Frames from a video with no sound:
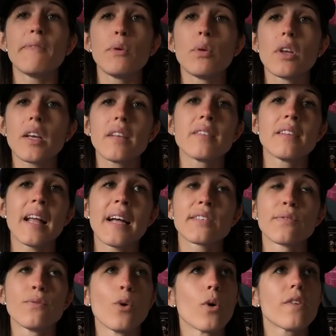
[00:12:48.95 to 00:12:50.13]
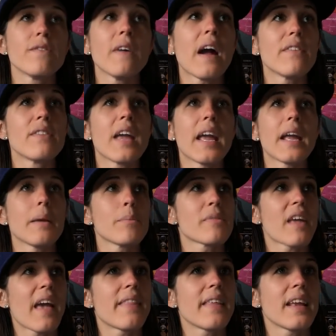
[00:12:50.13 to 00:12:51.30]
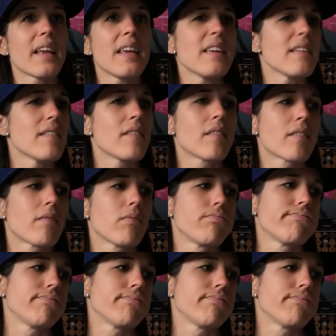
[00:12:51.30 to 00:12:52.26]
If you look at his last 4 or 5 games, I think he's